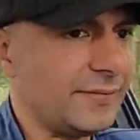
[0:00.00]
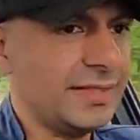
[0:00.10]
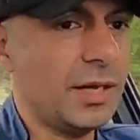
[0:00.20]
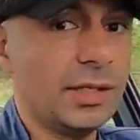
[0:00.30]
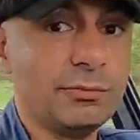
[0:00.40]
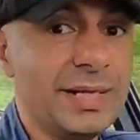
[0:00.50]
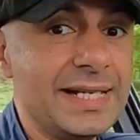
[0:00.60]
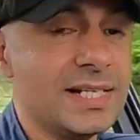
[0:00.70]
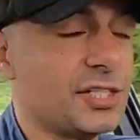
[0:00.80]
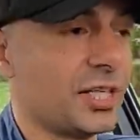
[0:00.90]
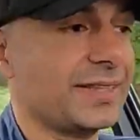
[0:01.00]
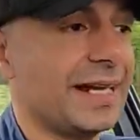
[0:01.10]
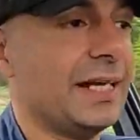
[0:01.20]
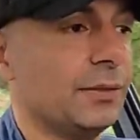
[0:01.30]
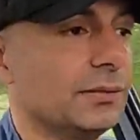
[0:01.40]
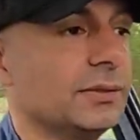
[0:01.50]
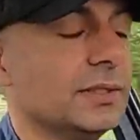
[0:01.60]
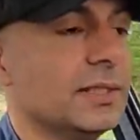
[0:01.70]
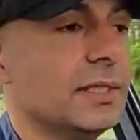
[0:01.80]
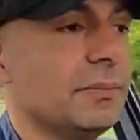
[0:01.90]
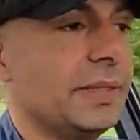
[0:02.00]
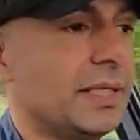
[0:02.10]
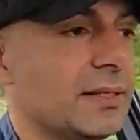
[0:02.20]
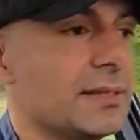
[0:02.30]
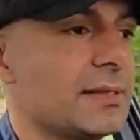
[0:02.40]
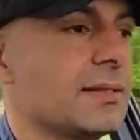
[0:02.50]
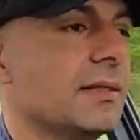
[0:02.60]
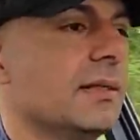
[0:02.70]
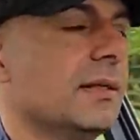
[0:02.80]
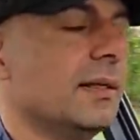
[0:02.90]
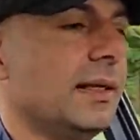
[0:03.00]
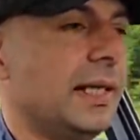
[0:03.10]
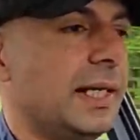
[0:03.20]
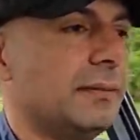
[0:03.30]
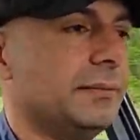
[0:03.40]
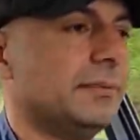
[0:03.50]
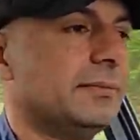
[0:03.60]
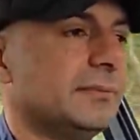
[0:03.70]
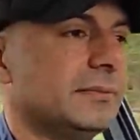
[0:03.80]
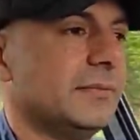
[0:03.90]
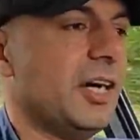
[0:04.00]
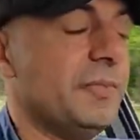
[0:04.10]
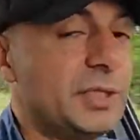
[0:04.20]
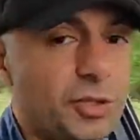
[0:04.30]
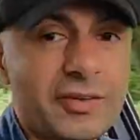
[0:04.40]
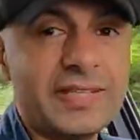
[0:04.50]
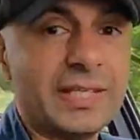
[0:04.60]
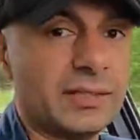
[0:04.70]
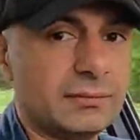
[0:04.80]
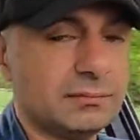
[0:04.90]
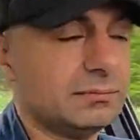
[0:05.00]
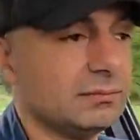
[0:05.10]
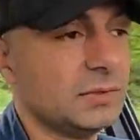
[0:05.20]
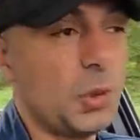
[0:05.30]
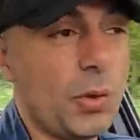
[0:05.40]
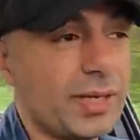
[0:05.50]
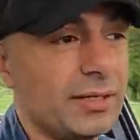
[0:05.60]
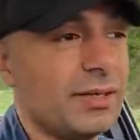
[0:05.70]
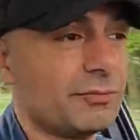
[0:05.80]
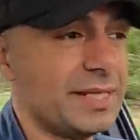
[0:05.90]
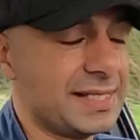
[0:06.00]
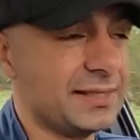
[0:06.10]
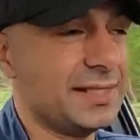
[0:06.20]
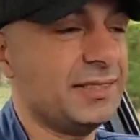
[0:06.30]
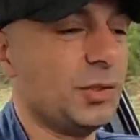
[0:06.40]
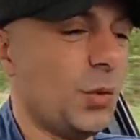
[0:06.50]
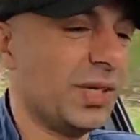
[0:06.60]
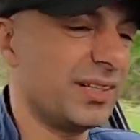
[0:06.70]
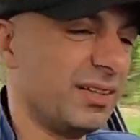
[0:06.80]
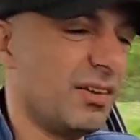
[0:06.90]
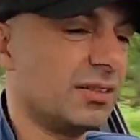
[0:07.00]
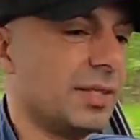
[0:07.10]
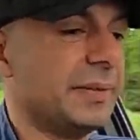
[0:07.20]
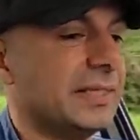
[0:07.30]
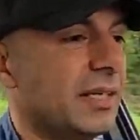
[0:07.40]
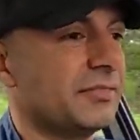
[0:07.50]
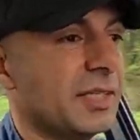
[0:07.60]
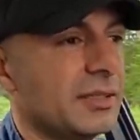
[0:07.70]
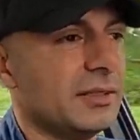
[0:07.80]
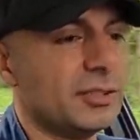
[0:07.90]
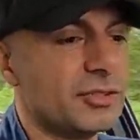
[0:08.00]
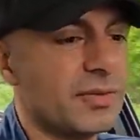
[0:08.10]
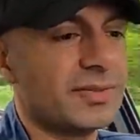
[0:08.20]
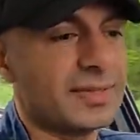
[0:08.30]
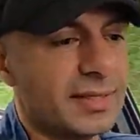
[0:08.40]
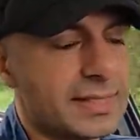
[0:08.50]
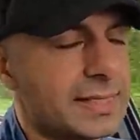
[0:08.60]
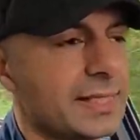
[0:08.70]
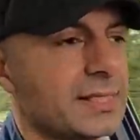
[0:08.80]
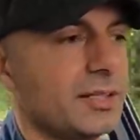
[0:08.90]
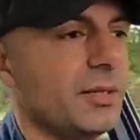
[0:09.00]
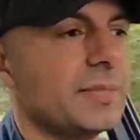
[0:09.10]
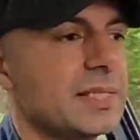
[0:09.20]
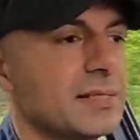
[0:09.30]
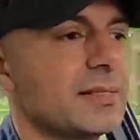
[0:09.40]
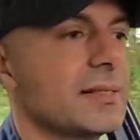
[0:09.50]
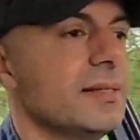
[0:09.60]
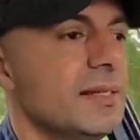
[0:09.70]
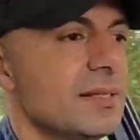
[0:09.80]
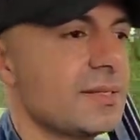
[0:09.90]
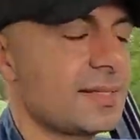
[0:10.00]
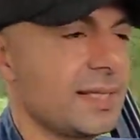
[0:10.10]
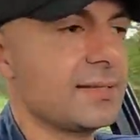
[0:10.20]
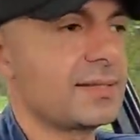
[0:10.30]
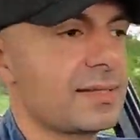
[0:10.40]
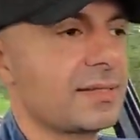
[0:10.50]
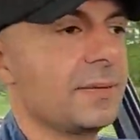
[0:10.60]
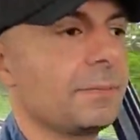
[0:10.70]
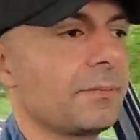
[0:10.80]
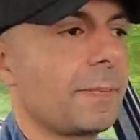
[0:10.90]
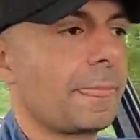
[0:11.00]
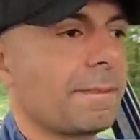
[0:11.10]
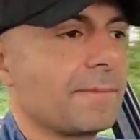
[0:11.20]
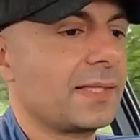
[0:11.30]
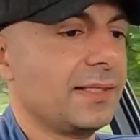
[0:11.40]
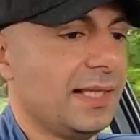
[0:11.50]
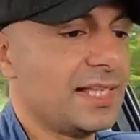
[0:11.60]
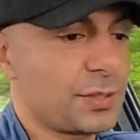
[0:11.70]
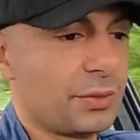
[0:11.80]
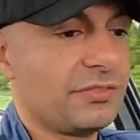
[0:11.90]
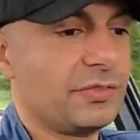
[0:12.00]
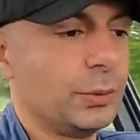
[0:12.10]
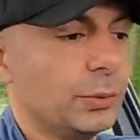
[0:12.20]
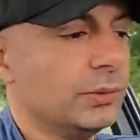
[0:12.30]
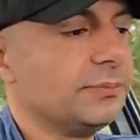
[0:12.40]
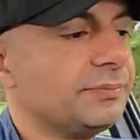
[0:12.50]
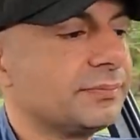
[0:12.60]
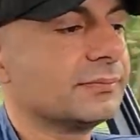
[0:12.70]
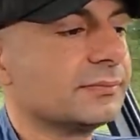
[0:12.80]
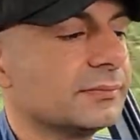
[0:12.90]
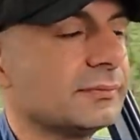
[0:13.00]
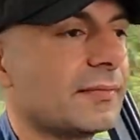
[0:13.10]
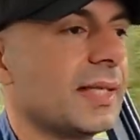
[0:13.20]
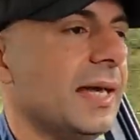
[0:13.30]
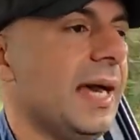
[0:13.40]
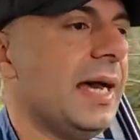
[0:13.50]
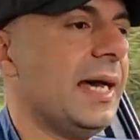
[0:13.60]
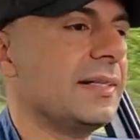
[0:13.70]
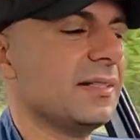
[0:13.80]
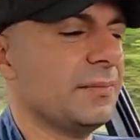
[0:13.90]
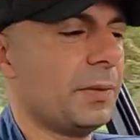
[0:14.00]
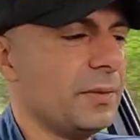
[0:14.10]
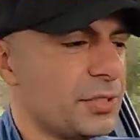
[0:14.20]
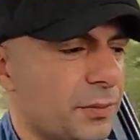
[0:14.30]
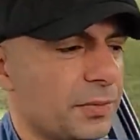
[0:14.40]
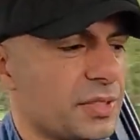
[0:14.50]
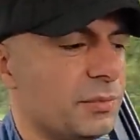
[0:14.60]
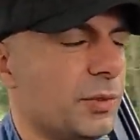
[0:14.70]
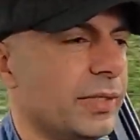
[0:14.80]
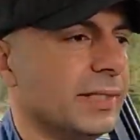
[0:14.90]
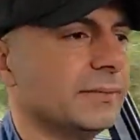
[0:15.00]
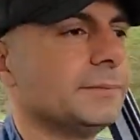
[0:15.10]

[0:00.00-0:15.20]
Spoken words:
Now I really need to check that out, because I've been driving it quite a lot recently, I've done 136 kilometers since the last refuel, and I probably should put some more in.